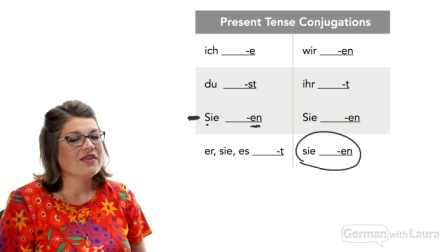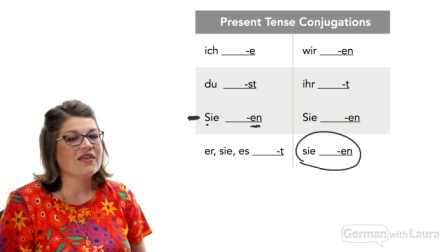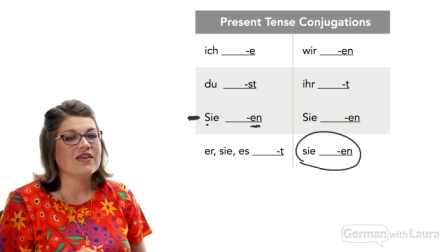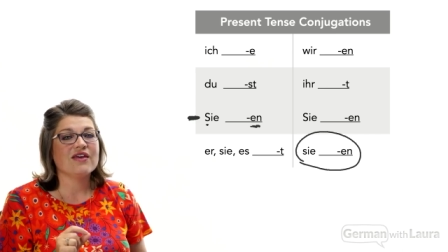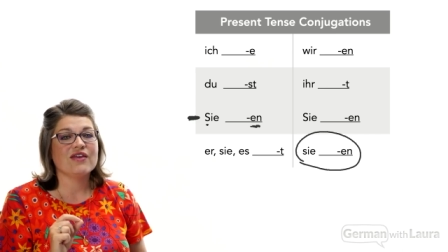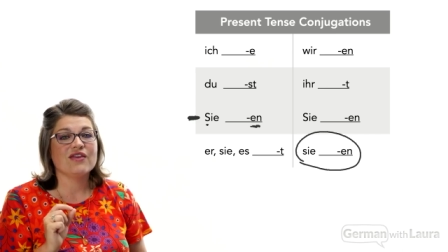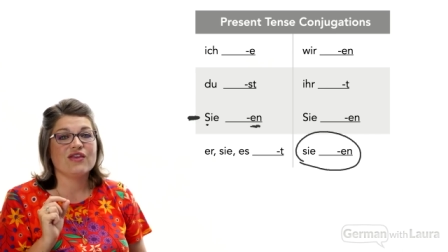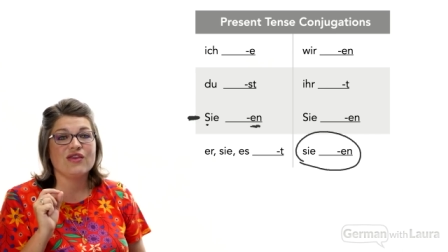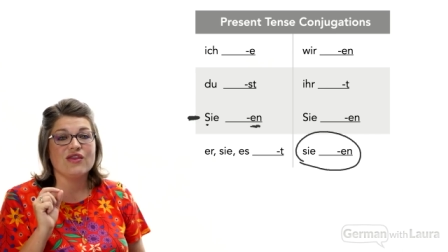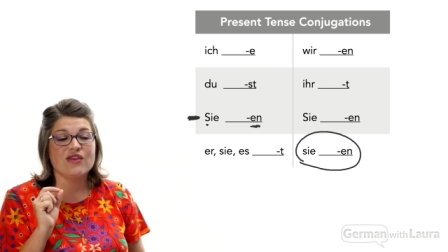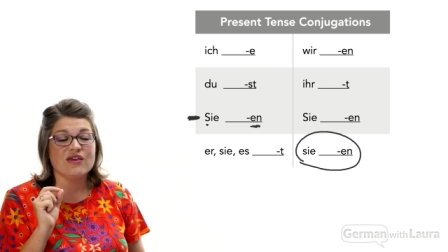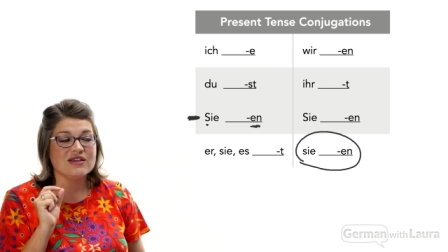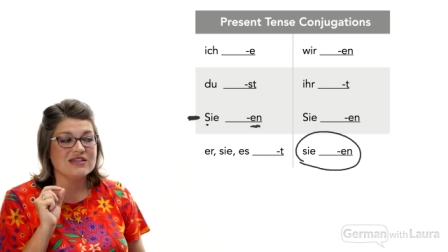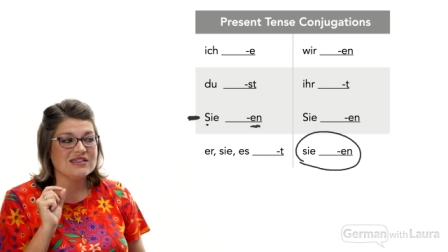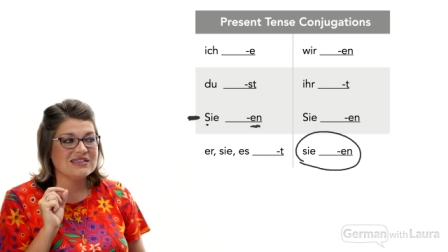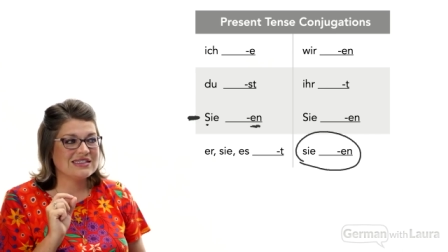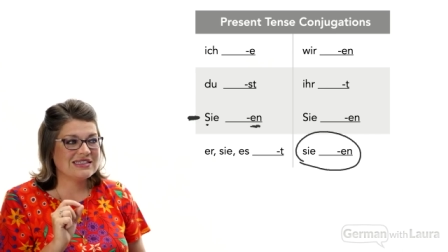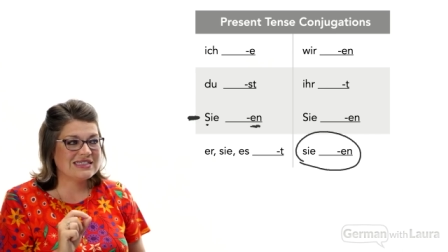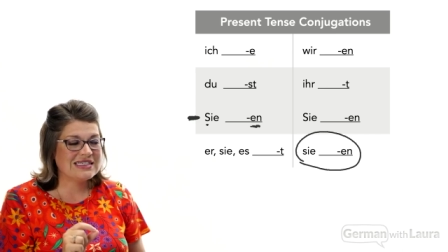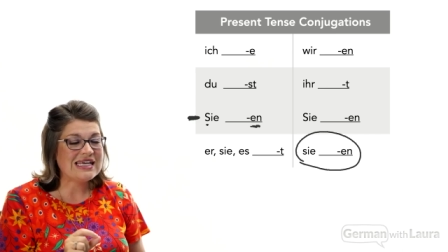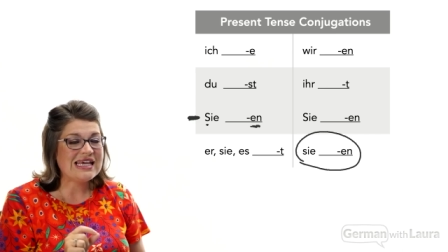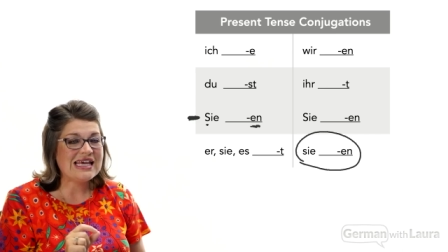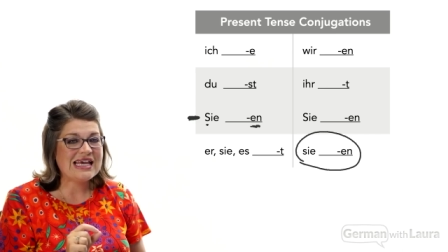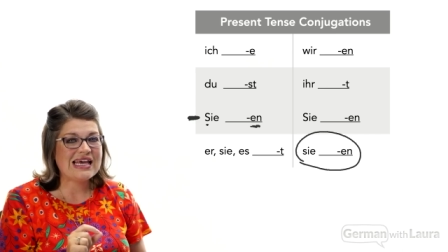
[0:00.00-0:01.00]
the
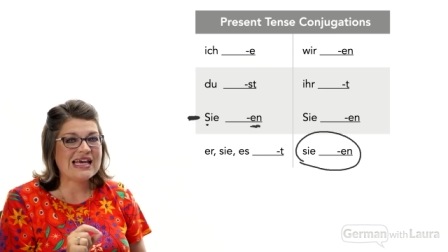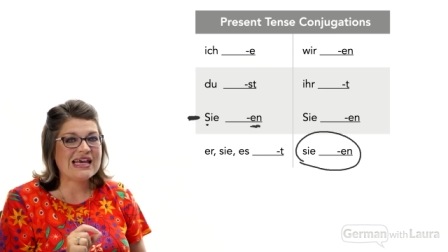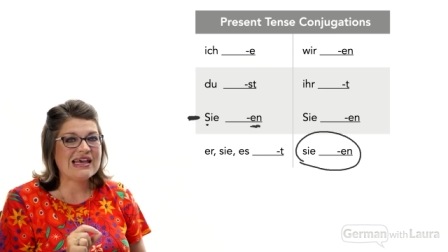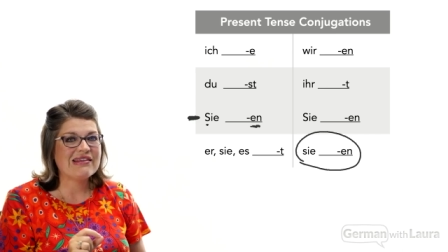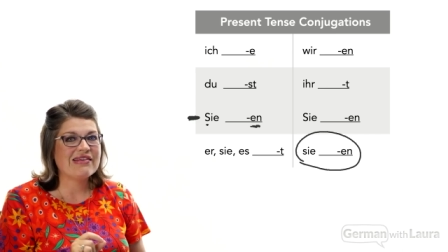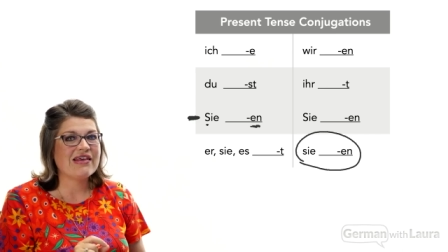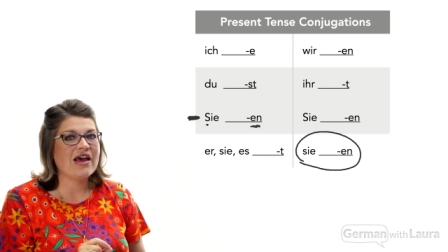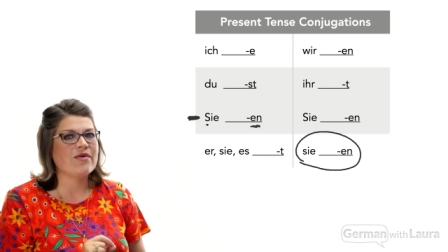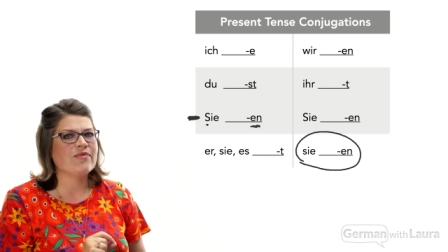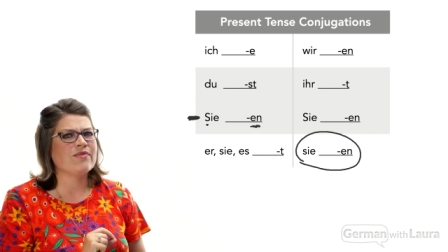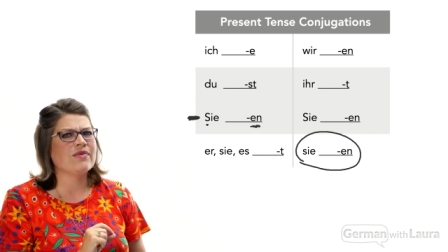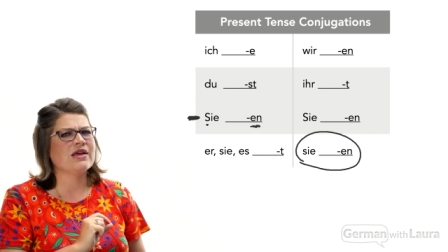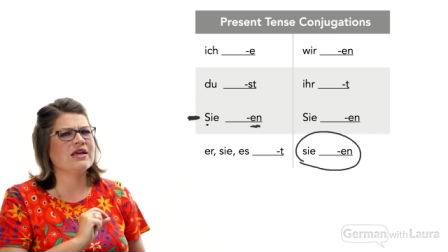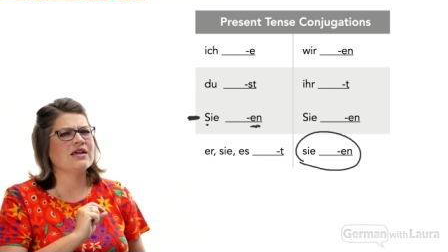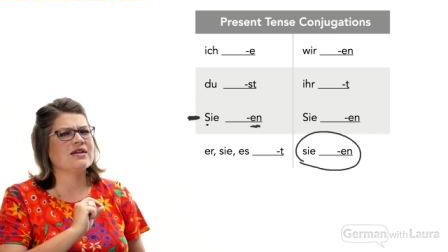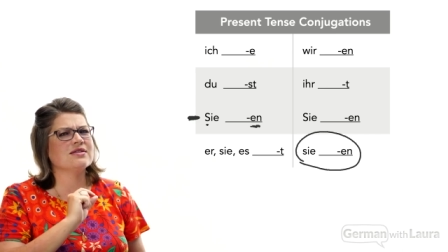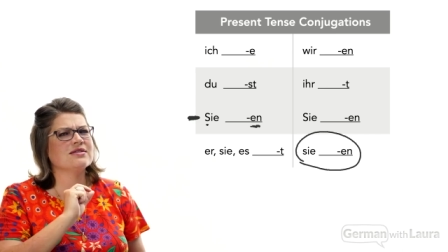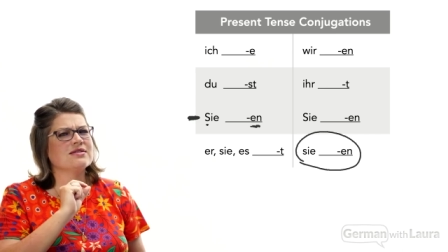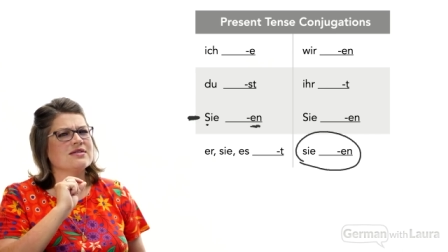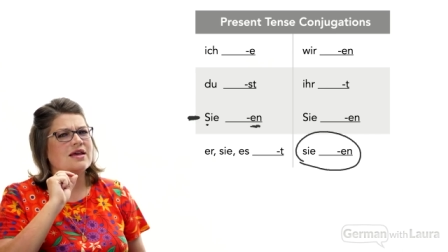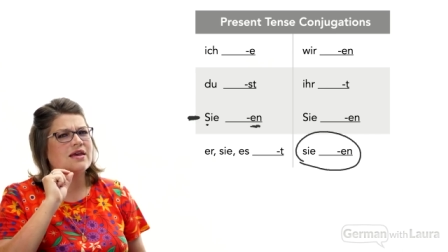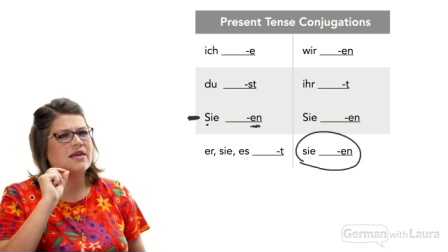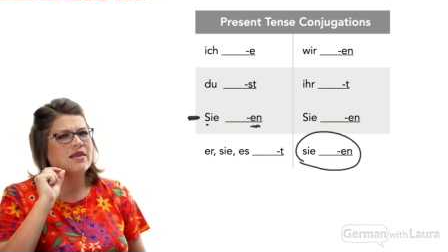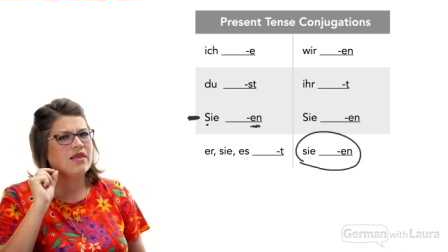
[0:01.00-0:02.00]
Z that
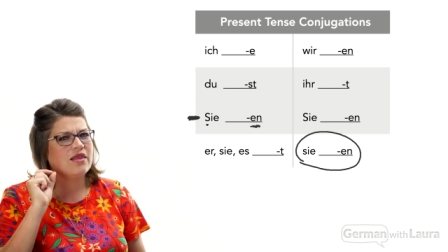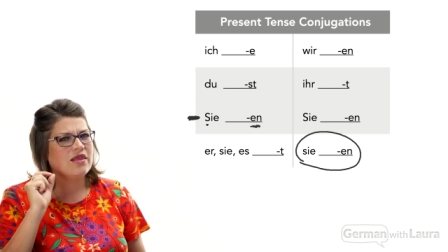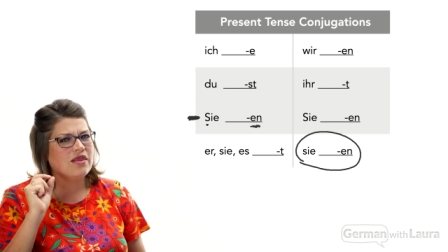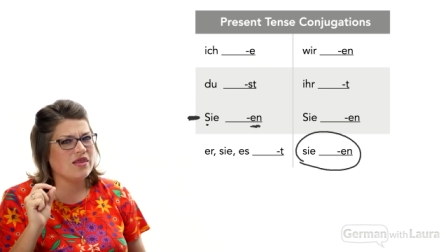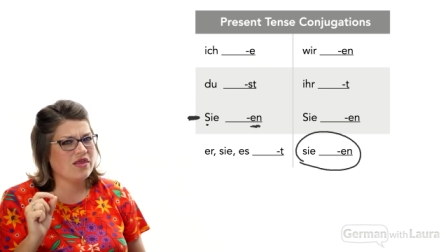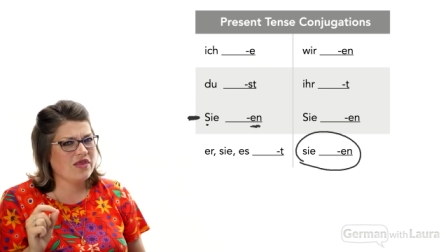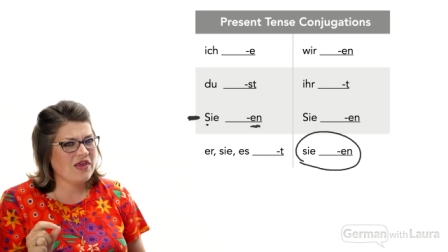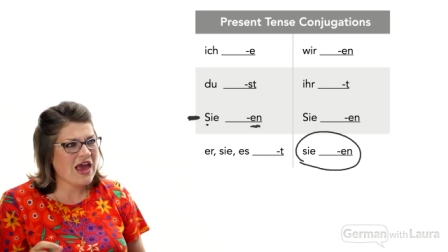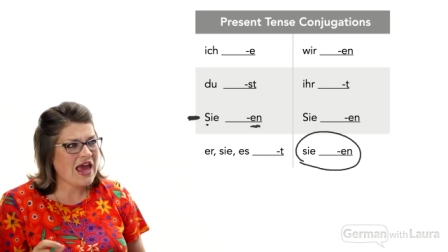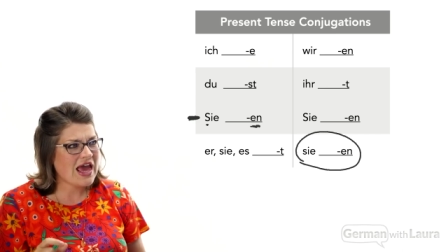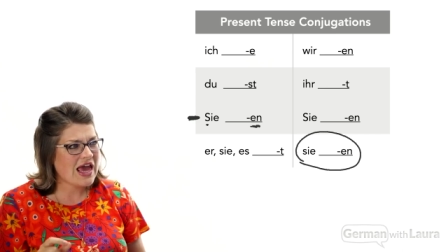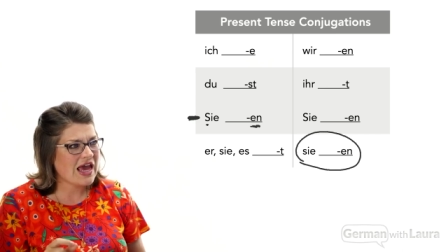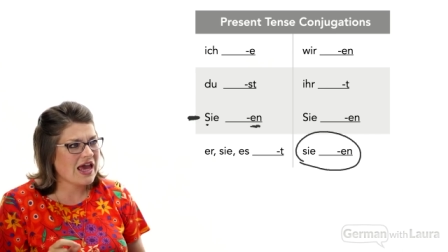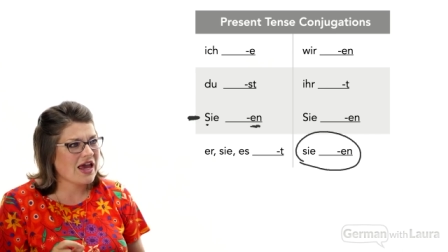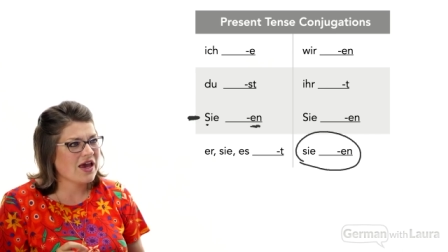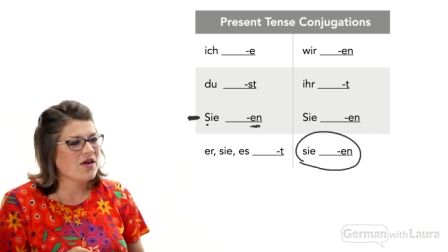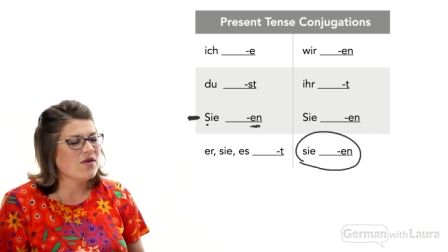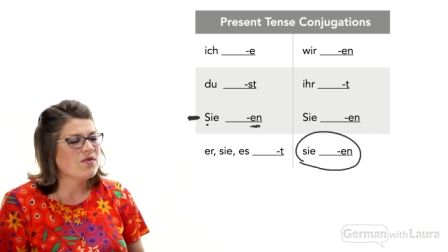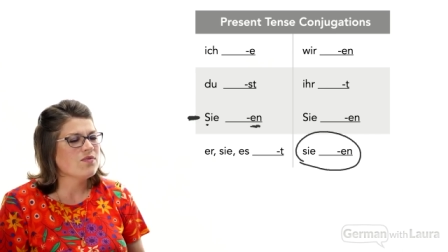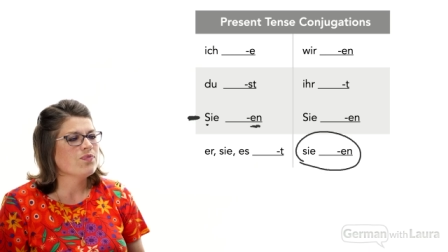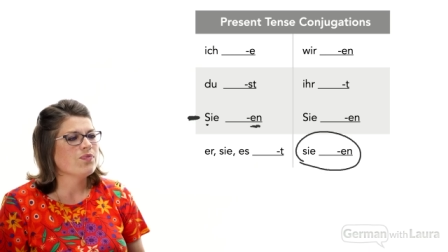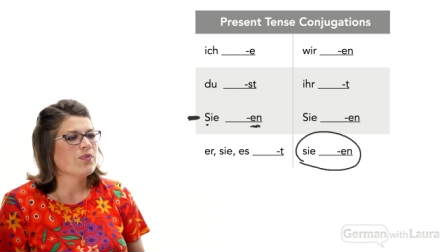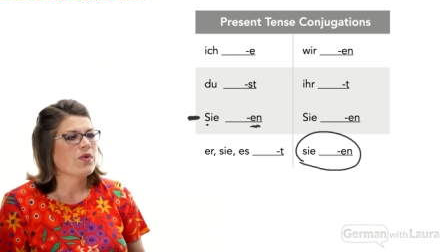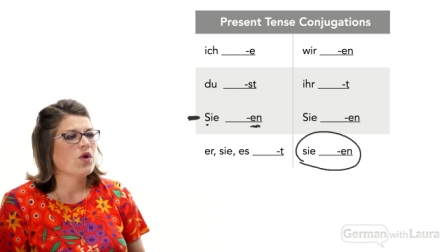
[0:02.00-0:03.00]
means
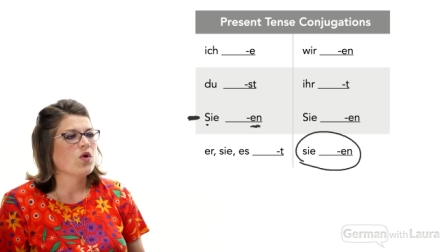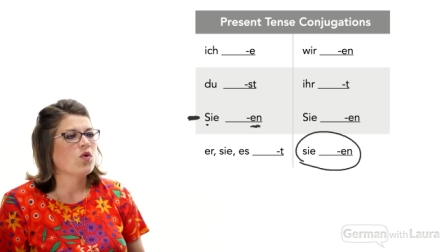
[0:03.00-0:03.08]
they,